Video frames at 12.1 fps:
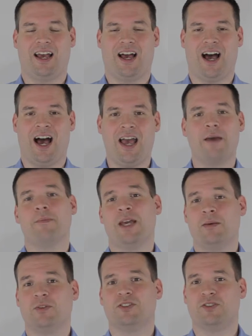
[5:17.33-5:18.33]
I am
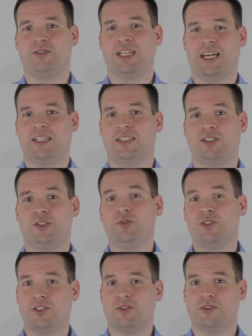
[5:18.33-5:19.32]
able to get 2
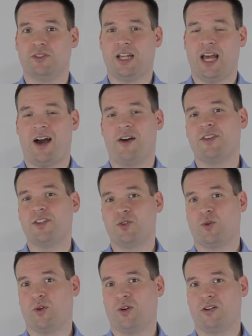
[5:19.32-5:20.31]
children out the
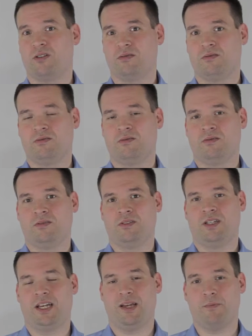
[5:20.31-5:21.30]
door
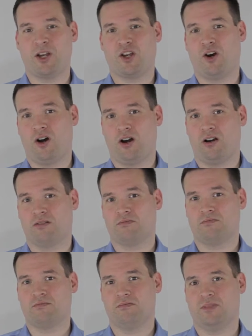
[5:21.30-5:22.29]
in my car
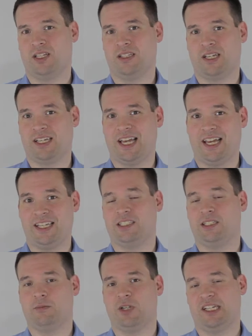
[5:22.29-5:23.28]
in like
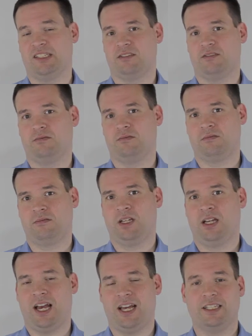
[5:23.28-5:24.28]
18 minutes.
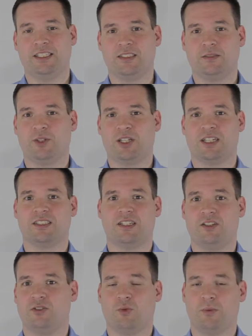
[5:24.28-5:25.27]
And this is because I
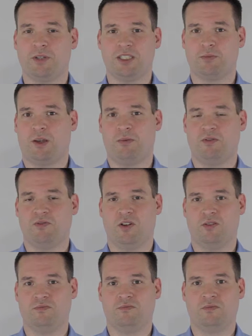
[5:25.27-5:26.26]
use One Piece Baby
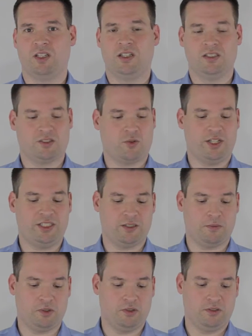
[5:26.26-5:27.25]
Flow. It's quite
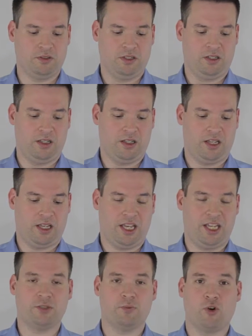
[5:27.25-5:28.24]
simple.
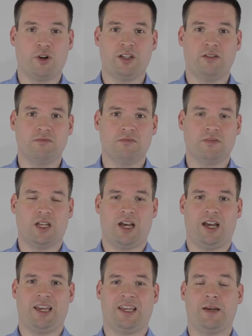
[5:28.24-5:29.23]
Each morning,
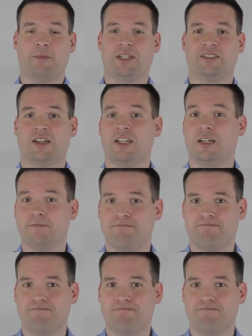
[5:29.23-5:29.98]
I get my son up,